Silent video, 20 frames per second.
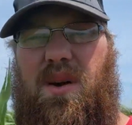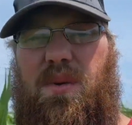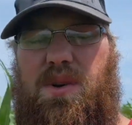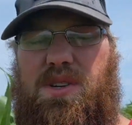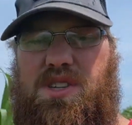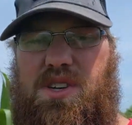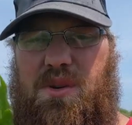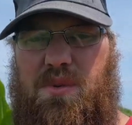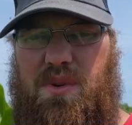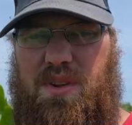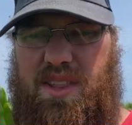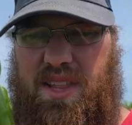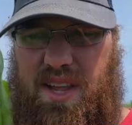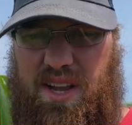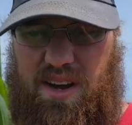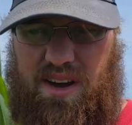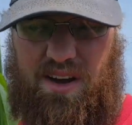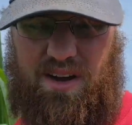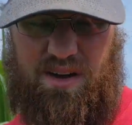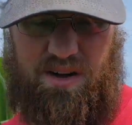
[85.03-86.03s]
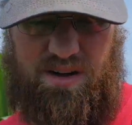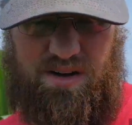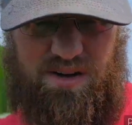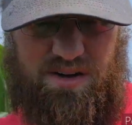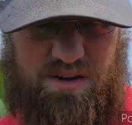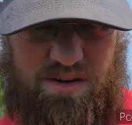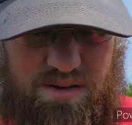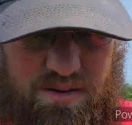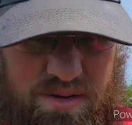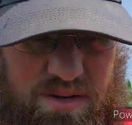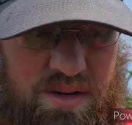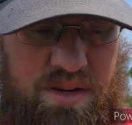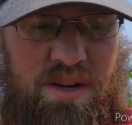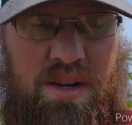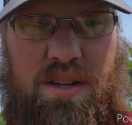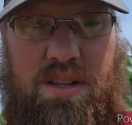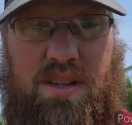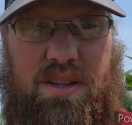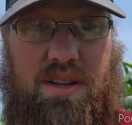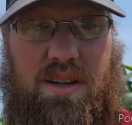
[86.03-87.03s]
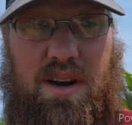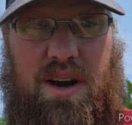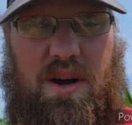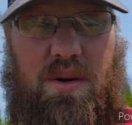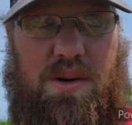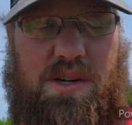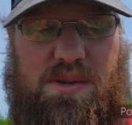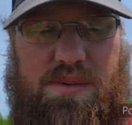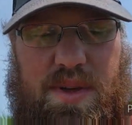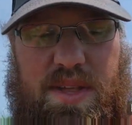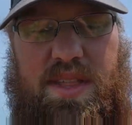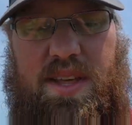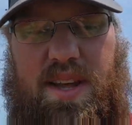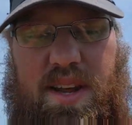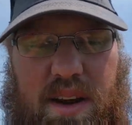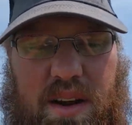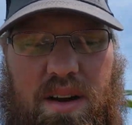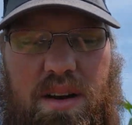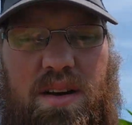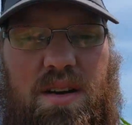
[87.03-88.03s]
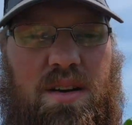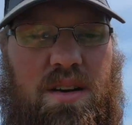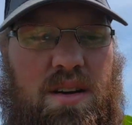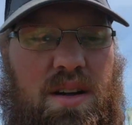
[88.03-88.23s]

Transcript: I wish they were thicker. They could always be thicker.